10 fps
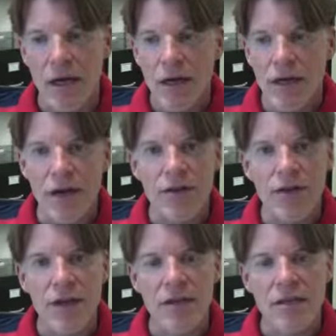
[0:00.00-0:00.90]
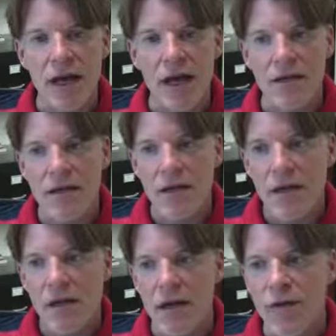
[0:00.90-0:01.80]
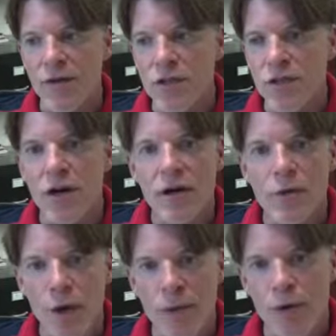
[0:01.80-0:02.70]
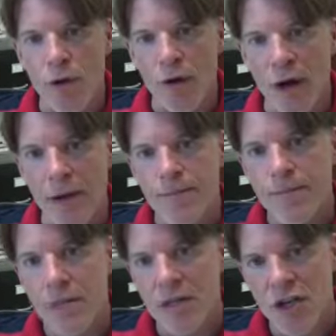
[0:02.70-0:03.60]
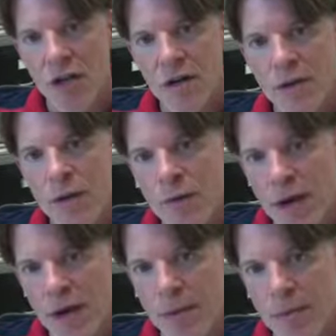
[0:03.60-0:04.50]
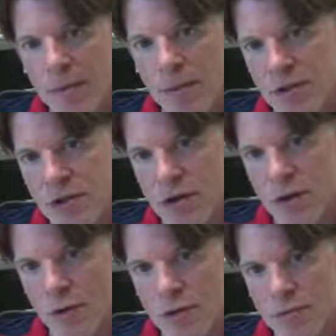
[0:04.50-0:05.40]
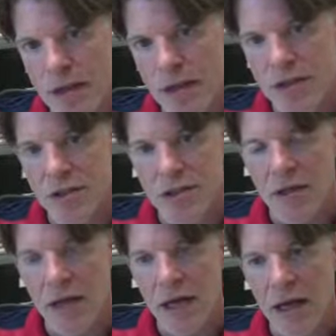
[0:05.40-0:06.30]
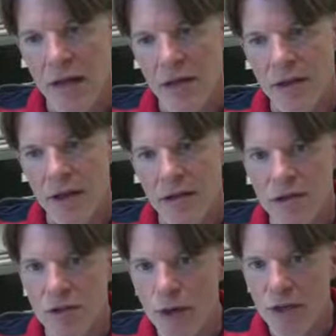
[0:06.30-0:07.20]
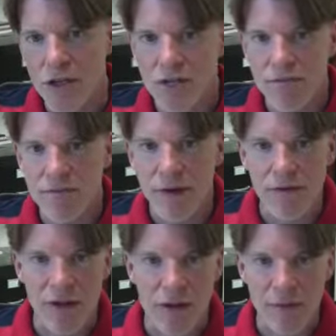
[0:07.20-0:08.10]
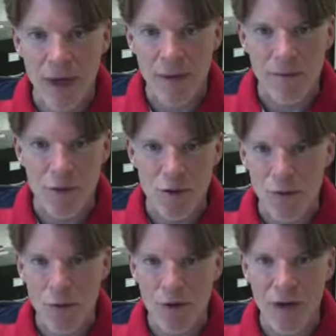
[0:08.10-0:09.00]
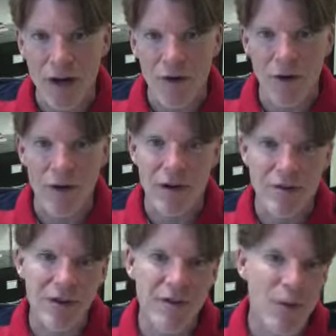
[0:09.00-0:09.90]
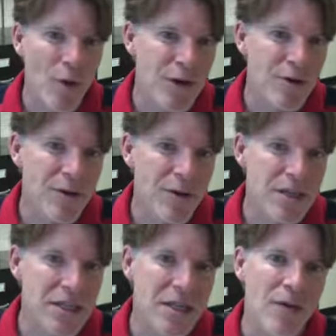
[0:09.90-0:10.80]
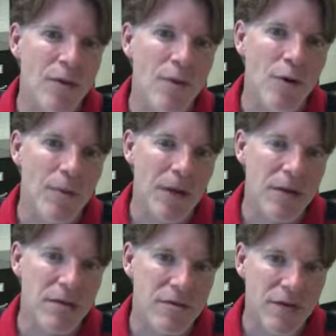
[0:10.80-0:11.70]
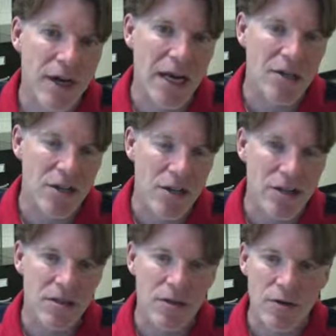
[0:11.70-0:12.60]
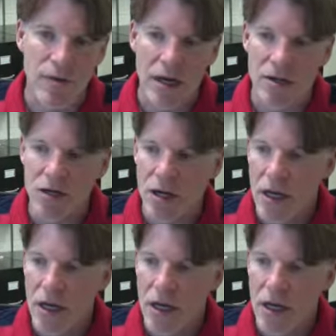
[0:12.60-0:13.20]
The other thing is that if you start in one program, and generally we recommend people start in course-based and then switch if they become super motivated, or even if they want to do a thesis down the road because financially it's to your advantage.